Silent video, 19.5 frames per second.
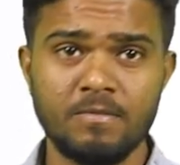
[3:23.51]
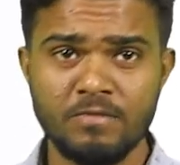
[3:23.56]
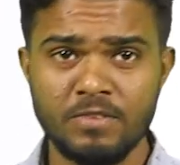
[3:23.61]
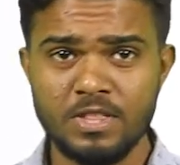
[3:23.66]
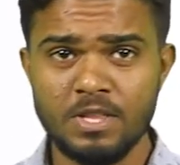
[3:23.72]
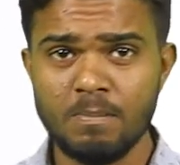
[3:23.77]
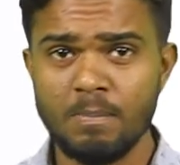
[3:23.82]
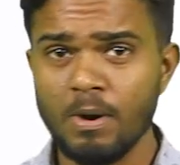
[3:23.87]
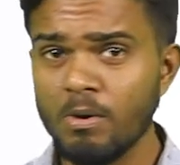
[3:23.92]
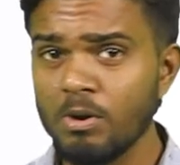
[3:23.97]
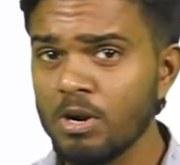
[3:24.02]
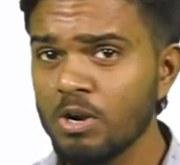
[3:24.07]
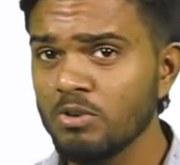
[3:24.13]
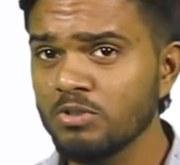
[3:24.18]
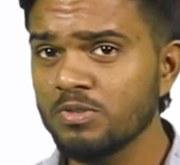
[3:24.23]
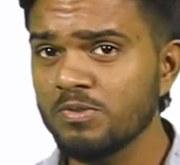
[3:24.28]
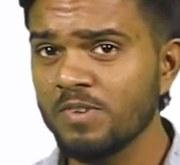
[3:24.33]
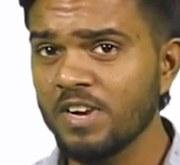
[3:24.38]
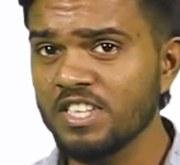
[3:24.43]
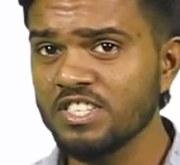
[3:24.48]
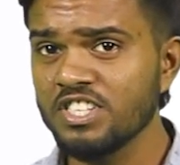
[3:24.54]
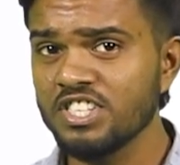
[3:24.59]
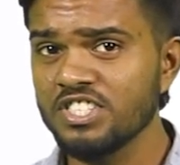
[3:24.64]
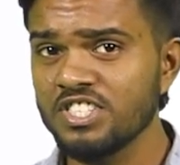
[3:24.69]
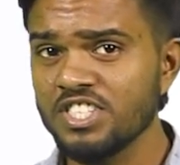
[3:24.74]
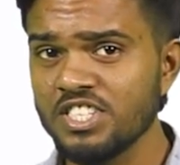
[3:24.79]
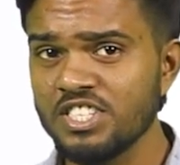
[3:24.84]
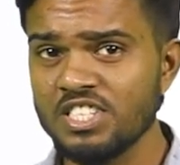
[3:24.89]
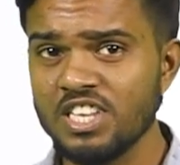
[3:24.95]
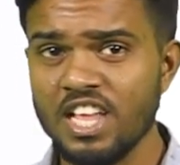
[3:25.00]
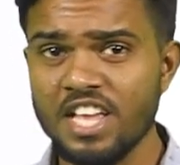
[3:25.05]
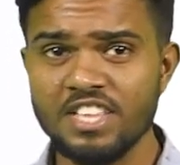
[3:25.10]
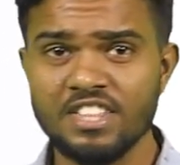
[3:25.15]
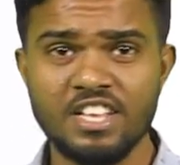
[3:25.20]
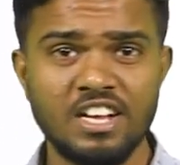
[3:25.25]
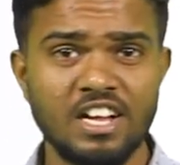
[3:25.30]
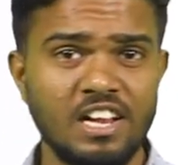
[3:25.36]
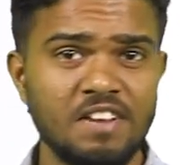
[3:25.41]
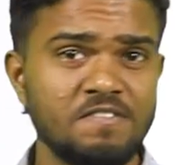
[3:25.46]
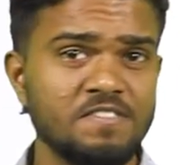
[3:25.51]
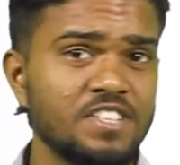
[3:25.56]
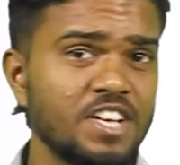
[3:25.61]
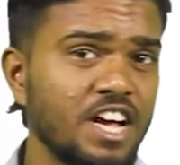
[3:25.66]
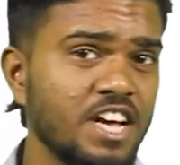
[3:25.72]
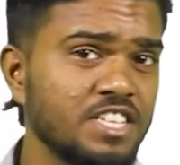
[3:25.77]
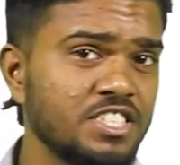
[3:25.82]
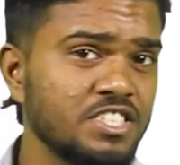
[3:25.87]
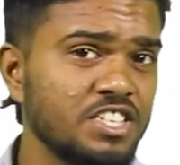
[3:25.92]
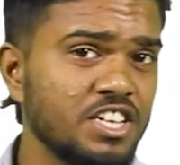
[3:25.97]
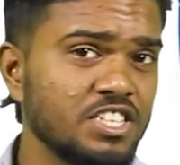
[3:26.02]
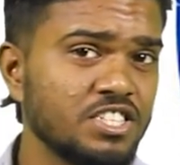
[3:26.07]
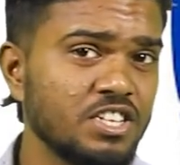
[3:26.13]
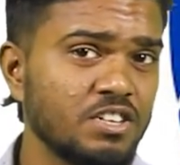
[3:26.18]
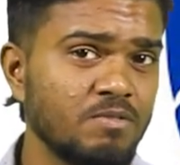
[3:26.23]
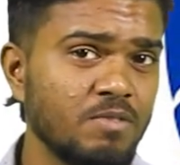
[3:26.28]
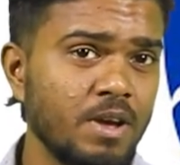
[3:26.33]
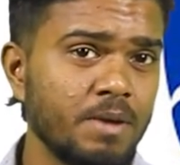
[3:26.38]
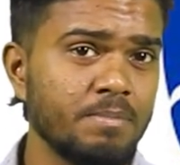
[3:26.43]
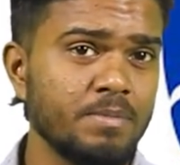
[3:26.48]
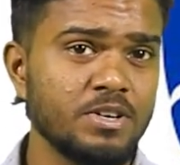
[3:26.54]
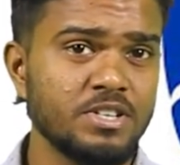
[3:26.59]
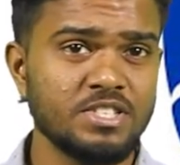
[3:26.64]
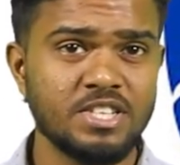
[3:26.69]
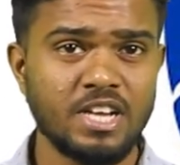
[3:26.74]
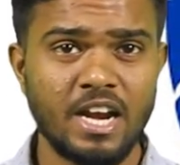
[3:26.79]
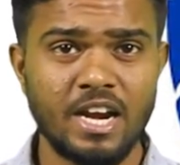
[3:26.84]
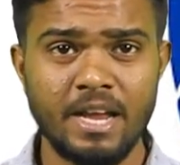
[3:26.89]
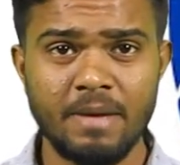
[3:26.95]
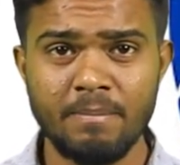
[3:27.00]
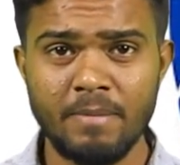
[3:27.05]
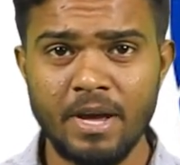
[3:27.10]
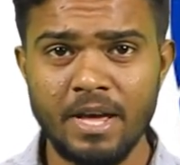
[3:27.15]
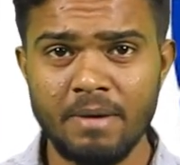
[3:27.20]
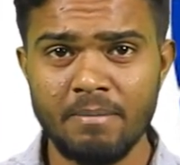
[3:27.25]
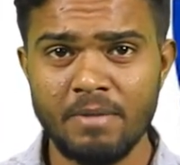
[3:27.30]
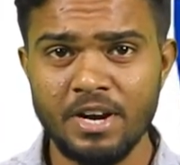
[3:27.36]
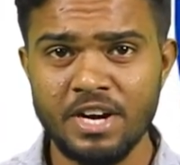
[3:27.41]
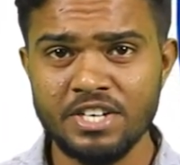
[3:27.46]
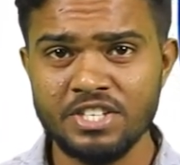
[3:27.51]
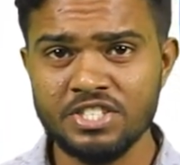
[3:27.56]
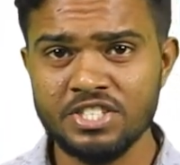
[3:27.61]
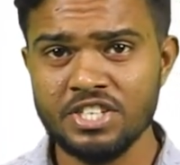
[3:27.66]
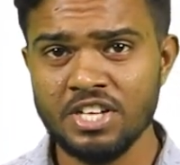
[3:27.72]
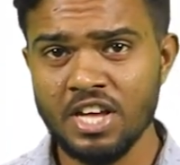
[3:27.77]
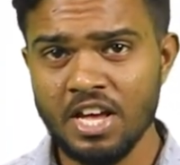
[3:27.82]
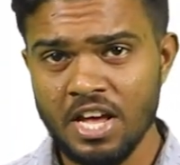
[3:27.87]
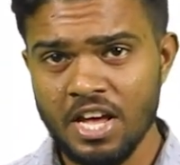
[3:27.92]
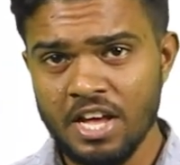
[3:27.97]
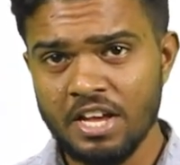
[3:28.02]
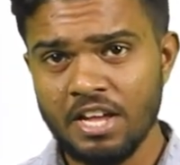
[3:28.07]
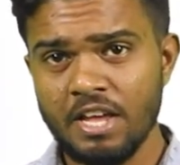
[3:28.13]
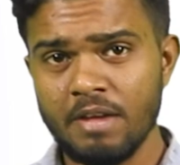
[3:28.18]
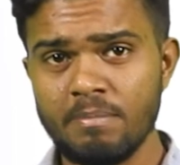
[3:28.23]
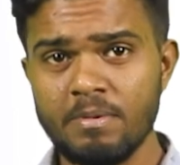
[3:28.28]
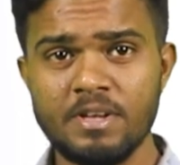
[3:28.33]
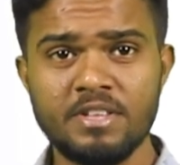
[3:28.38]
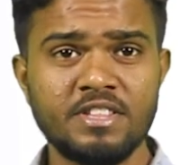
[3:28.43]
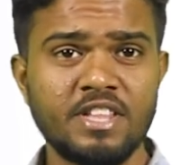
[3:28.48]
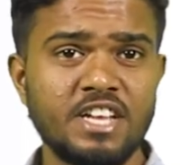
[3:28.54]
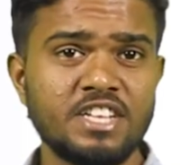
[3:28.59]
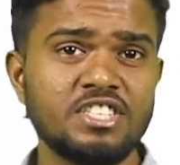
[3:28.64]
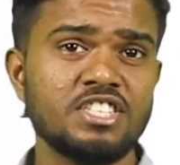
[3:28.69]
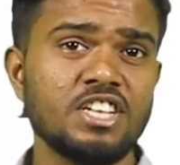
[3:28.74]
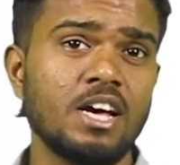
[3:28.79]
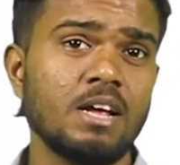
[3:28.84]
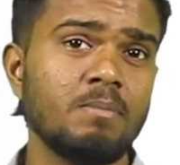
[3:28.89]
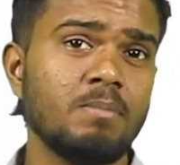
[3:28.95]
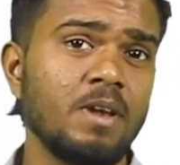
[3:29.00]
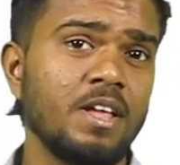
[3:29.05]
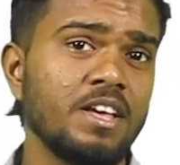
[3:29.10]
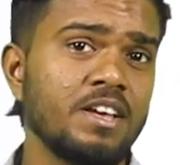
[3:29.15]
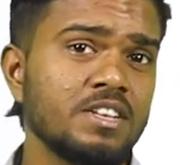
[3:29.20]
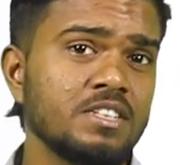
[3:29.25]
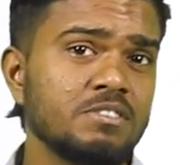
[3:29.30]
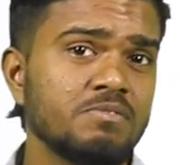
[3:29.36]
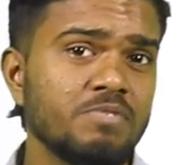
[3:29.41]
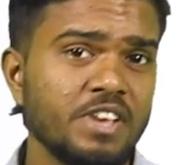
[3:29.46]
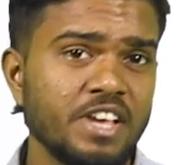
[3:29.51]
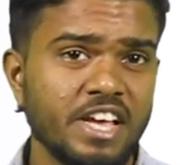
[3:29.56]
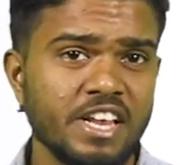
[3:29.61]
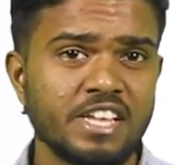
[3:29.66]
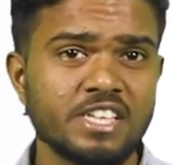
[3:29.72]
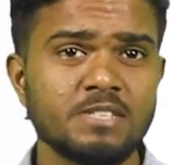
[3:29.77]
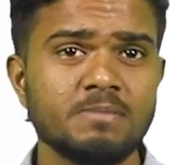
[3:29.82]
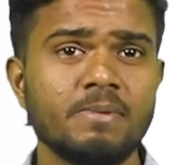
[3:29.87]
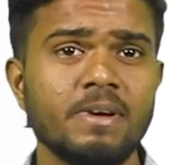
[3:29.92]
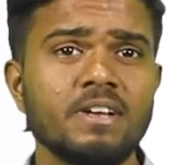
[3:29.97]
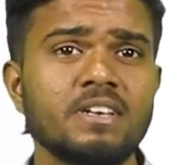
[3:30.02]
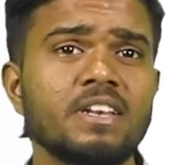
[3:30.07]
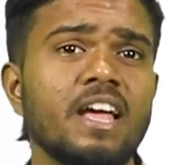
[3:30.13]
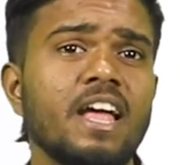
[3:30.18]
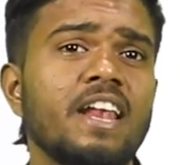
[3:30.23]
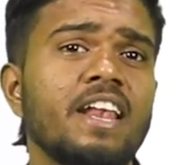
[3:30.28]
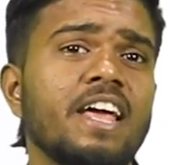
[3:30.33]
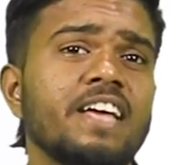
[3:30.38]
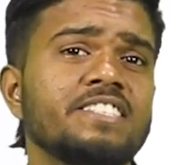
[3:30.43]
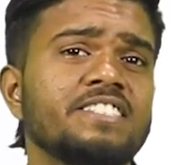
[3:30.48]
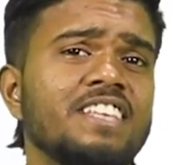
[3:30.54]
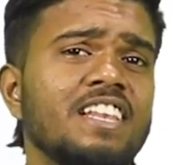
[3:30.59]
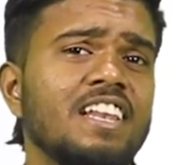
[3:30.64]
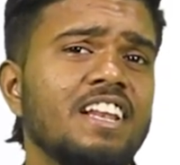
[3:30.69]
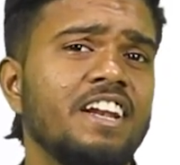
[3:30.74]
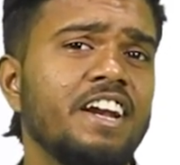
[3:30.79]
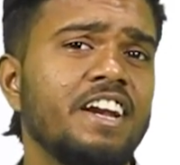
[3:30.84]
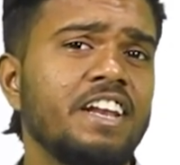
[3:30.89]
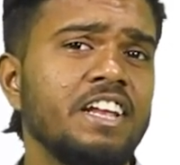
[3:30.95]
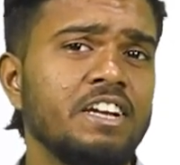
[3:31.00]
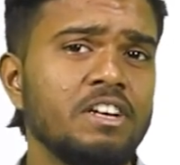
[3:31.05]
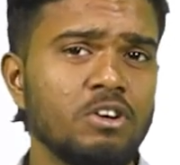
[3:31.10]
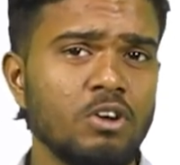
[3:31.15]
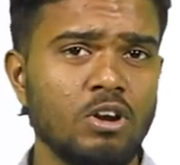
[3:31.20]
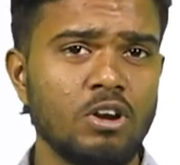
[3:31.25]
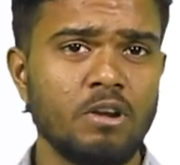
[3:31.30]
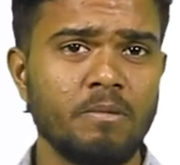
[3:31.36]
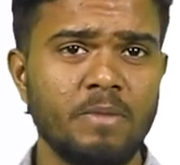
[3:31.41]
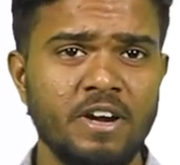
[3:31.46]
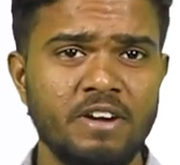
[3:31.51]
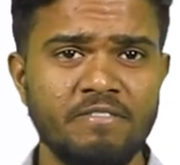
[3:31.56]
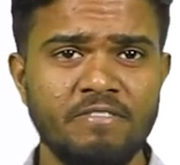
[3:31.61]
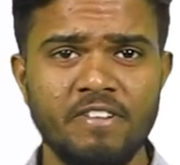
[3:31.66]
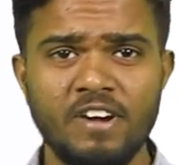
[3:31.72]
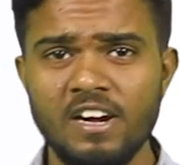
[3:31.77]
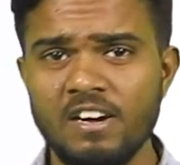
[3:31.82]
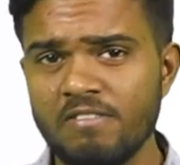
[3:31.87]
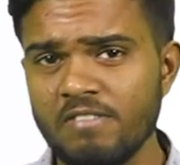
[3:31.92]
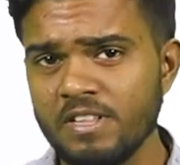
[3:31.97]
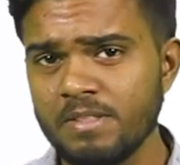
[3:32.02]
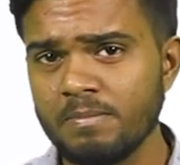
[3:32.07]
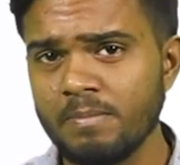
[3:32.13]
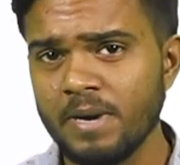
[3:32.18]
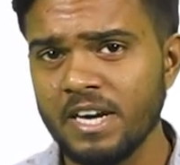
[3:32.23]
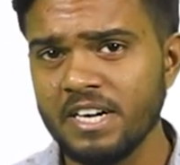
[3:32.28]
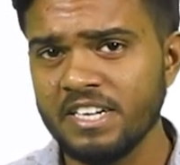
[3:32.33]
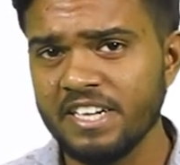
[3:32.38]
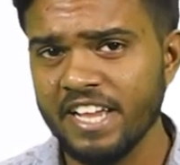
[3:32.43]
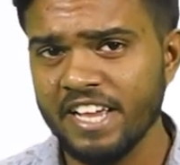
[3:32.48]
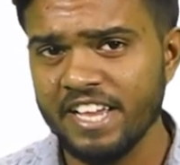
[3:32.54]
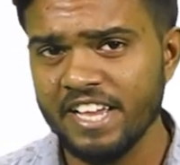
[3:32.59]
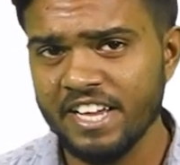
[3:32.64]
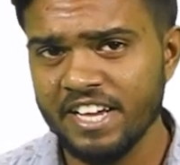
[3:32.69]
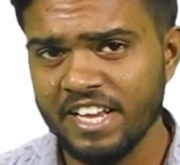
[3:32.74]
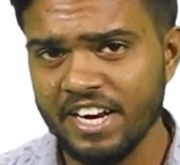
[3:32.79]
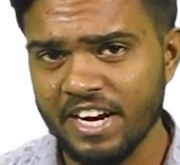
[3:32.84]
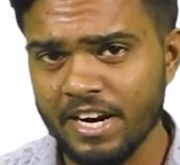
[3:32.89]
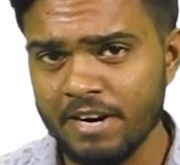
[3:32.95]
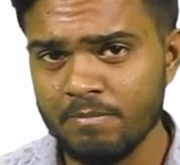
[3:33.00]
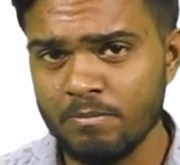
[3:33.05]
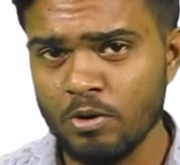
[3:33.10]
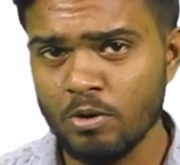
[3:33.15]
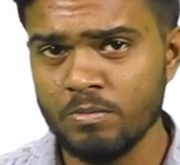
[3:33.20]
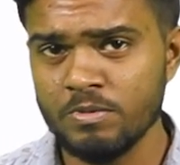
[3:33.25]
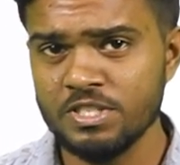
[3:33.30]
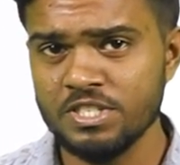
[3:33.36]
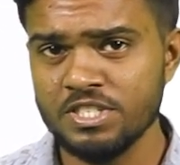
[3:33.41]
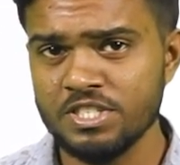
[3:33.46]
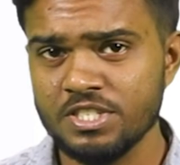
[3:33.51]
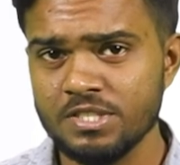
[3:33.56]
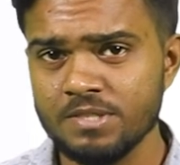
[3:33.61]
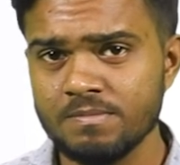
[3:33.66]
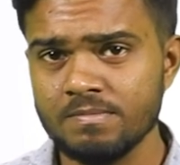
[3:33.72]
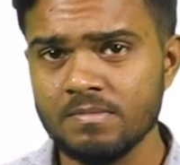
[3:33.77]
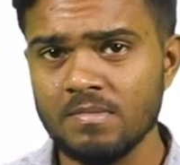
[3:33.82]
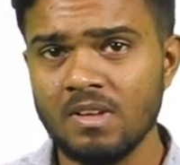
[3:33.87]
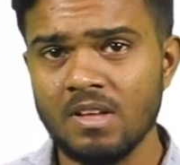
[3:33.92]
With the powerhouse franchises like the Gulf Giants, Desert Vipers and MI Emirates keeping their star players, we can expect an exhilarating tournament filled with breathtaking cricket moments.